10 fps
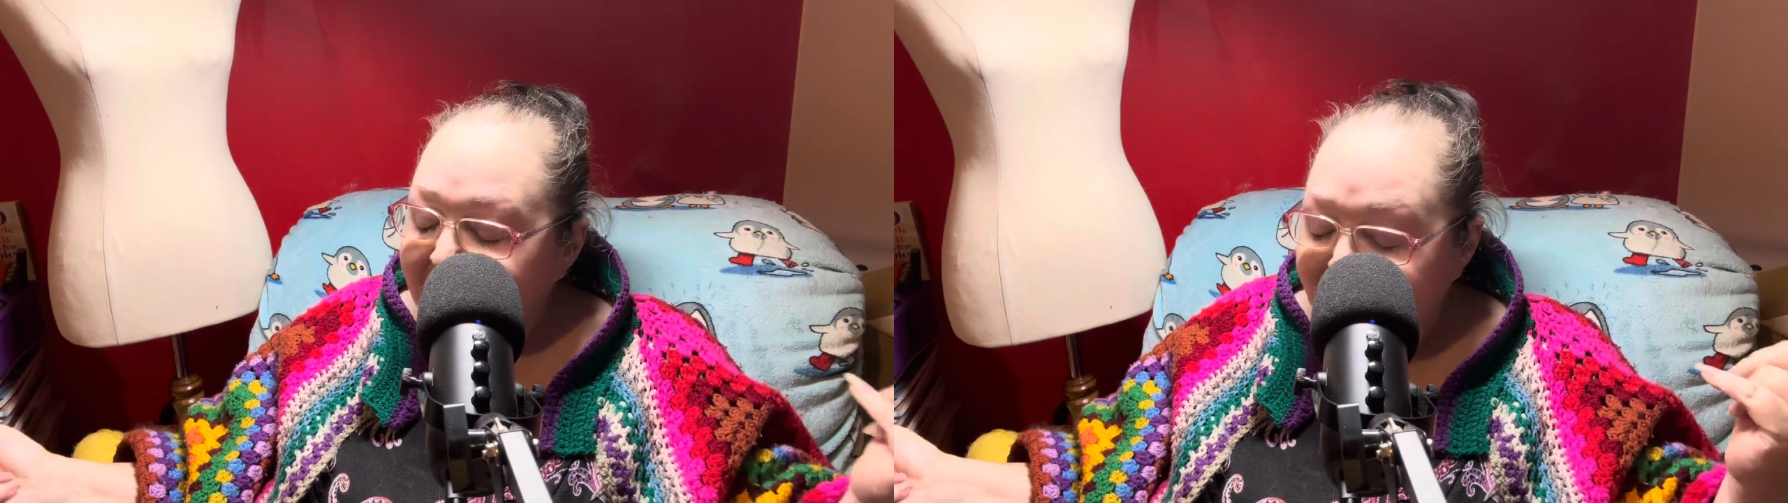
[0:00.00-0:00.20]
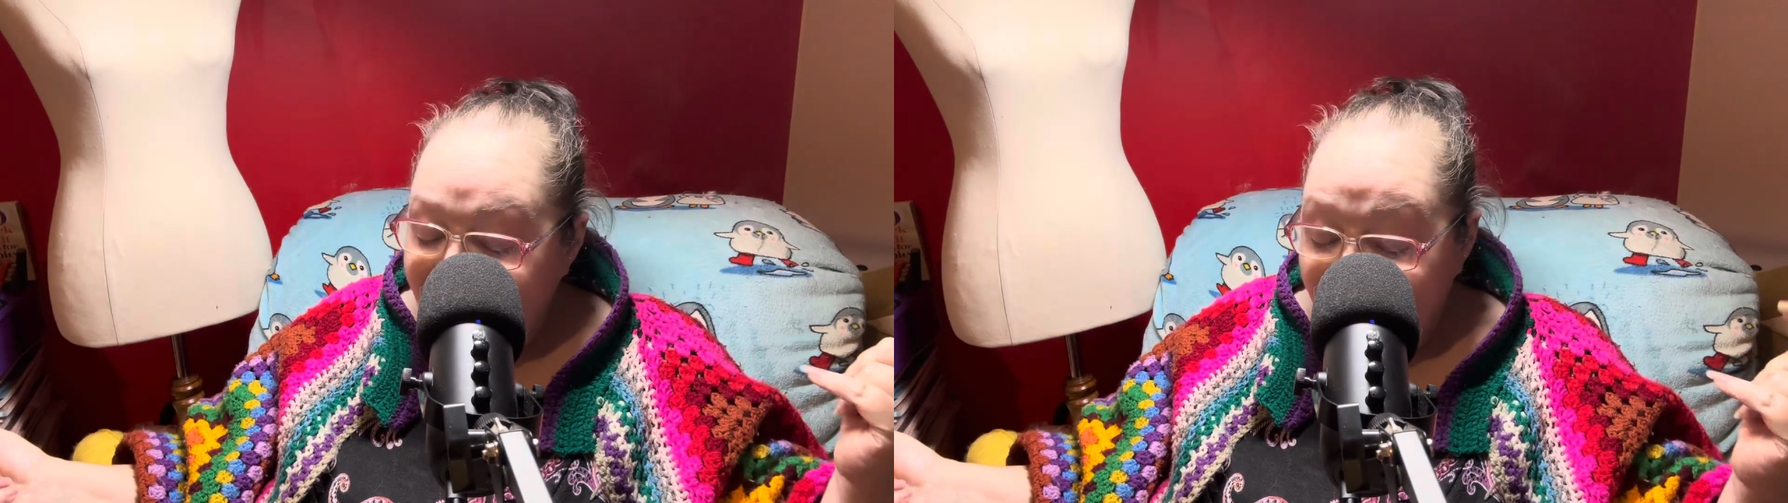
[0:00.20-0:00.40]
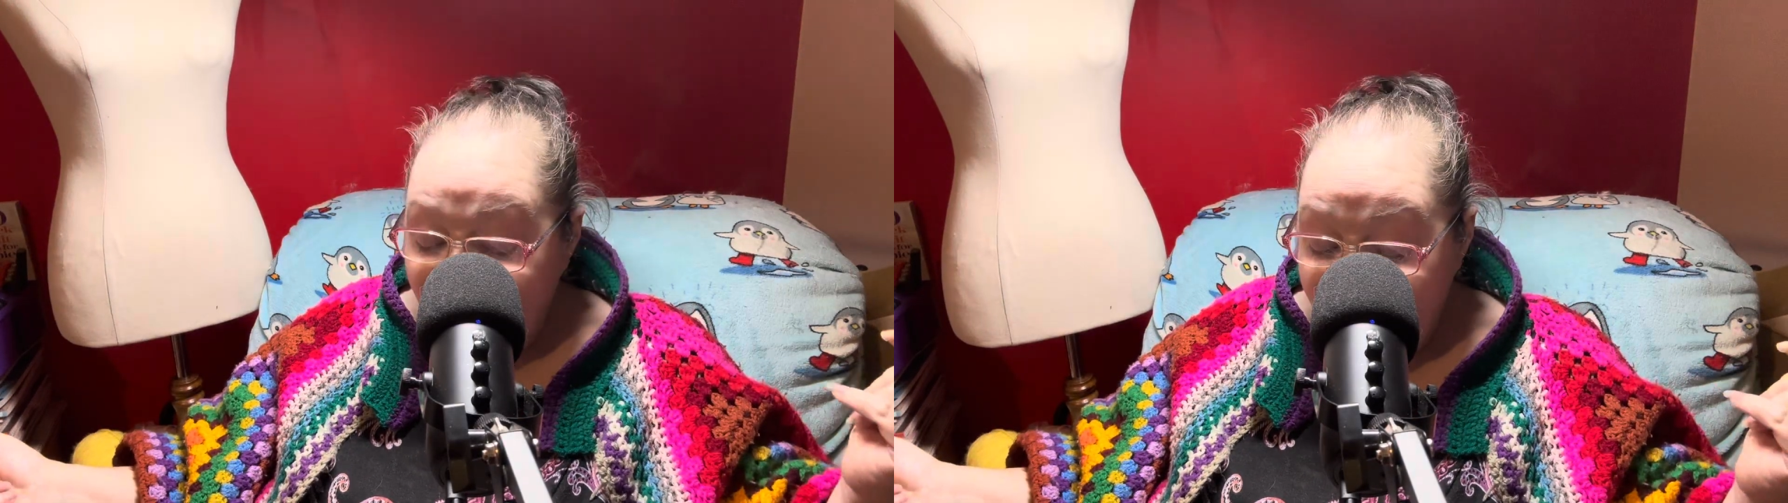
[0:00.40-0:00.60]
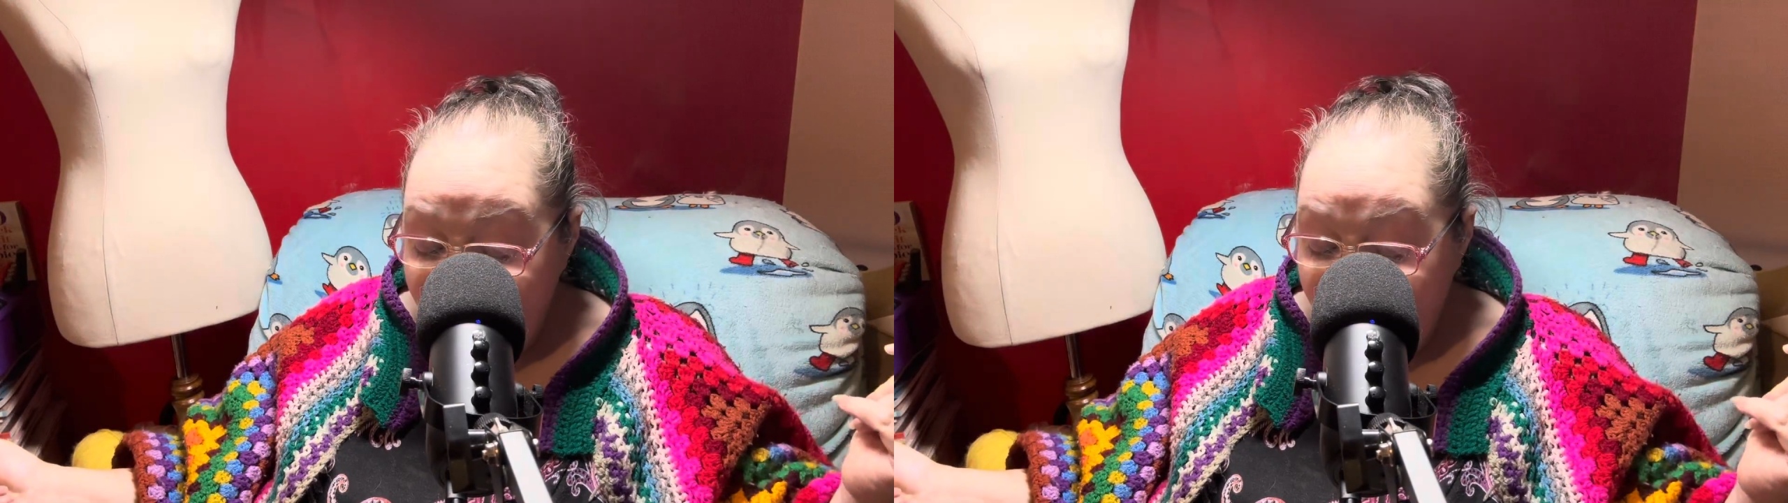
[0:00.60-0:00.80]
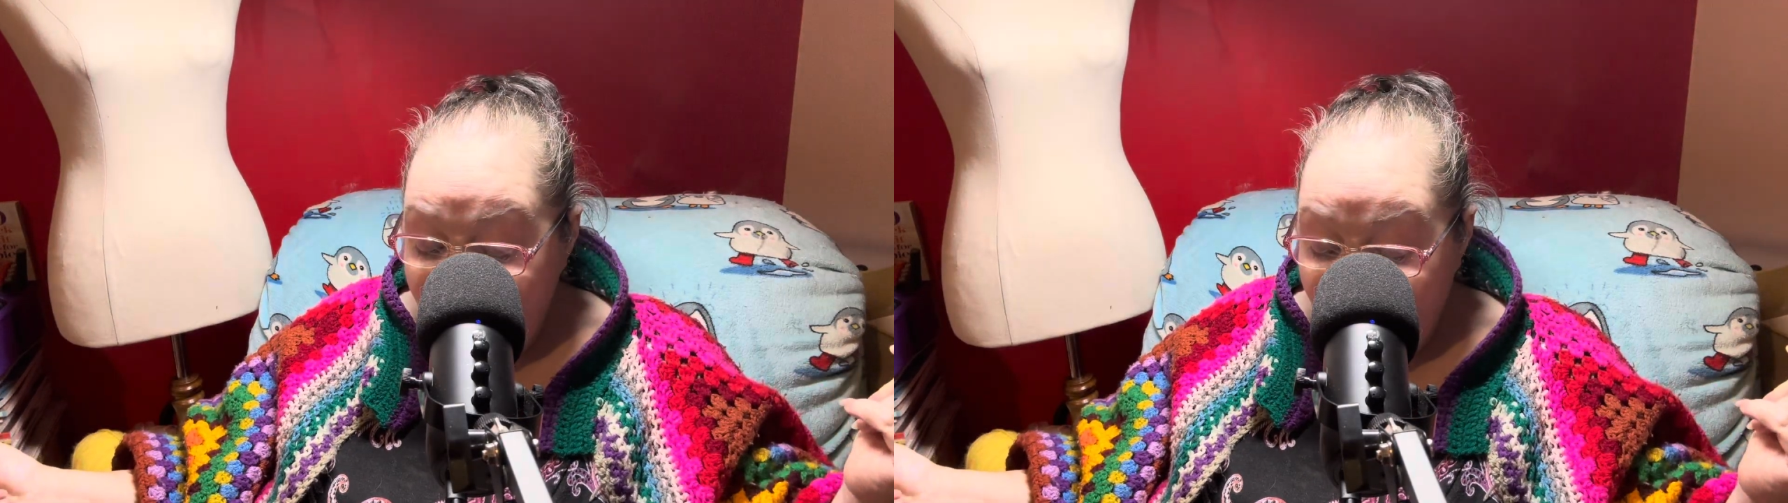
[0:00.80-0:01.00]
it would
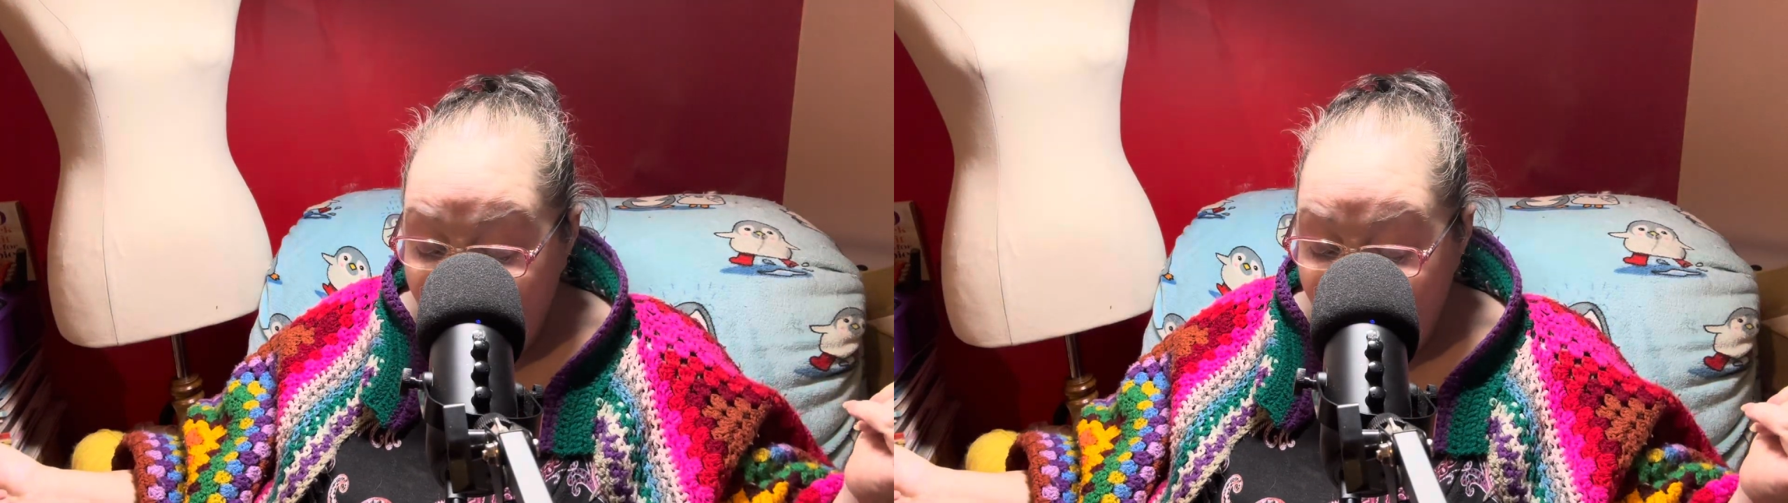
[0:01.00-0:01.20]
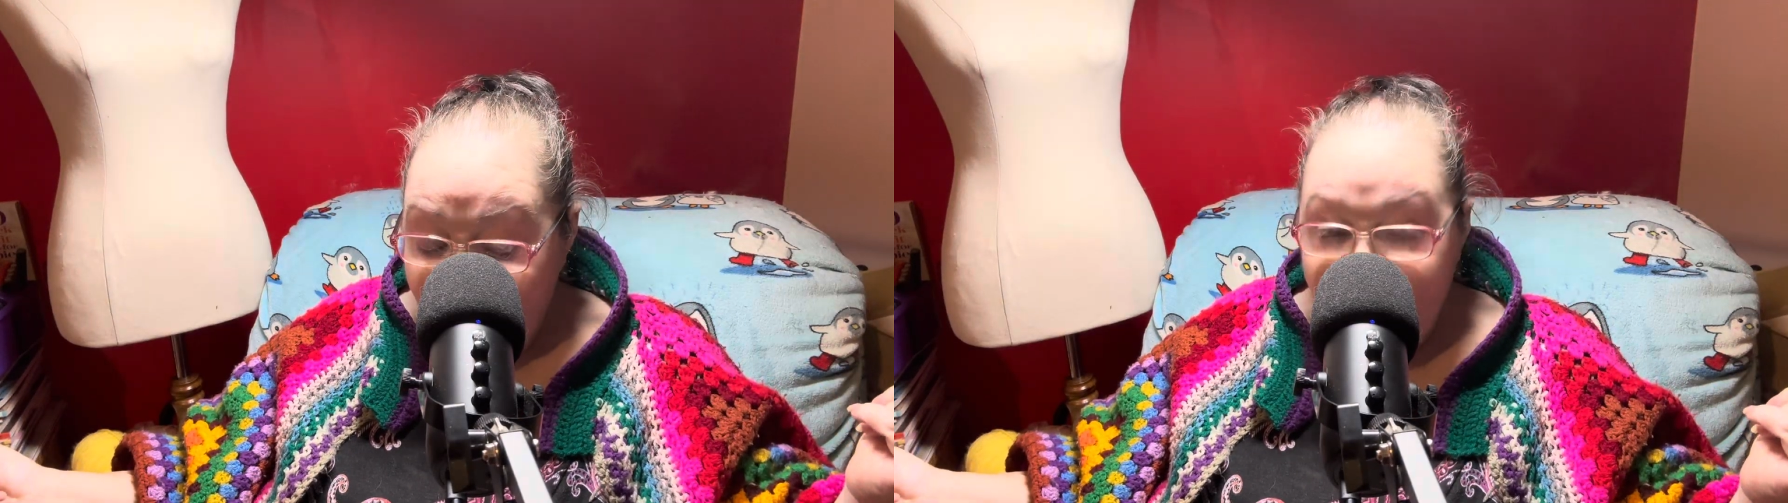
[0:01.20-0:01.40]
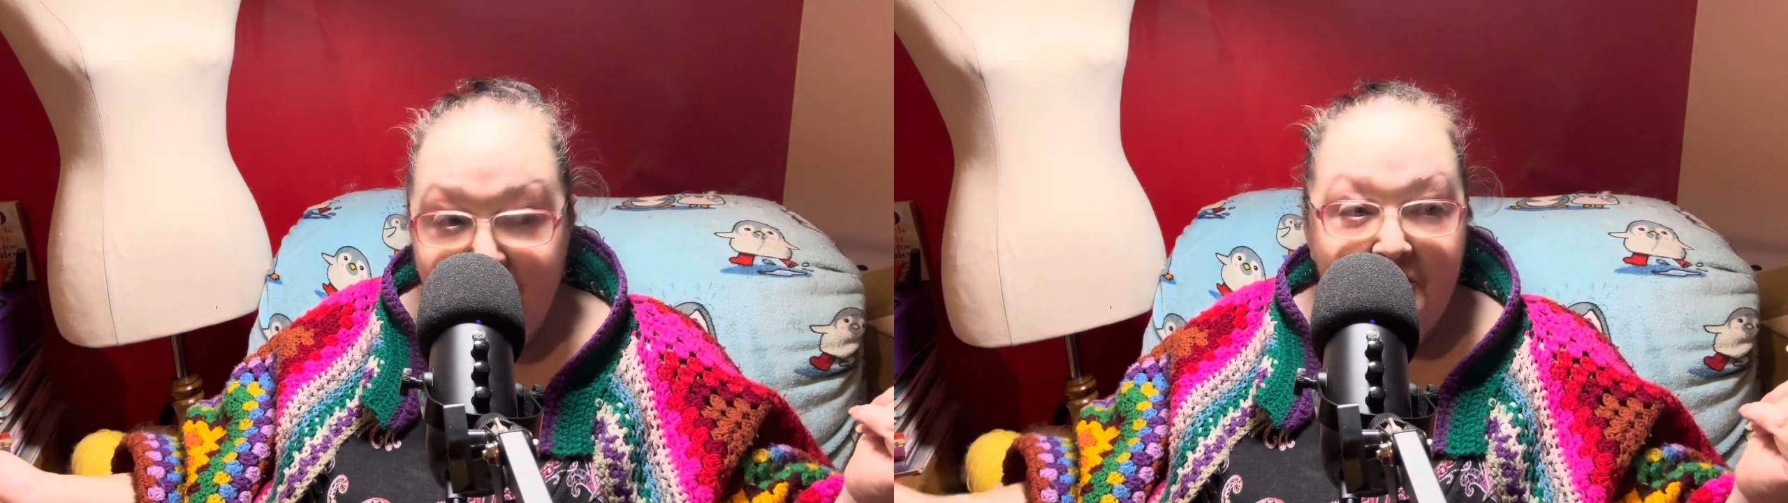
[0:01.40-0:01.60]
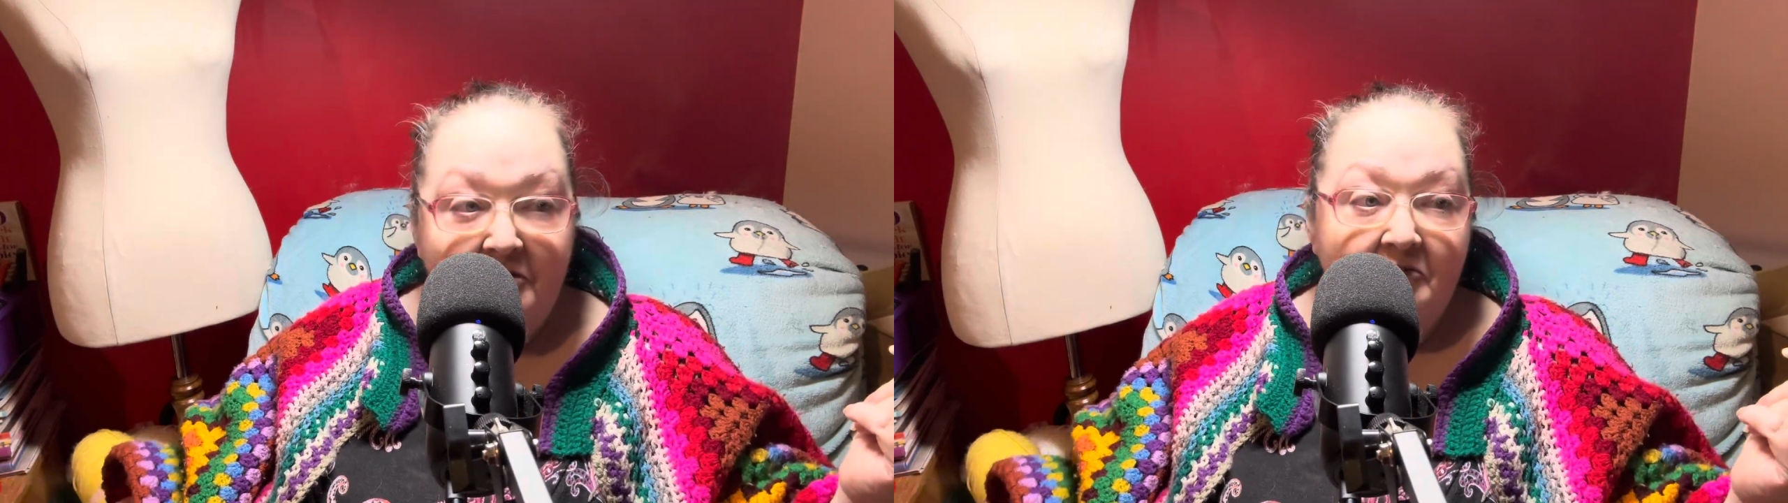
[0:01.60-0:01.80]
be very,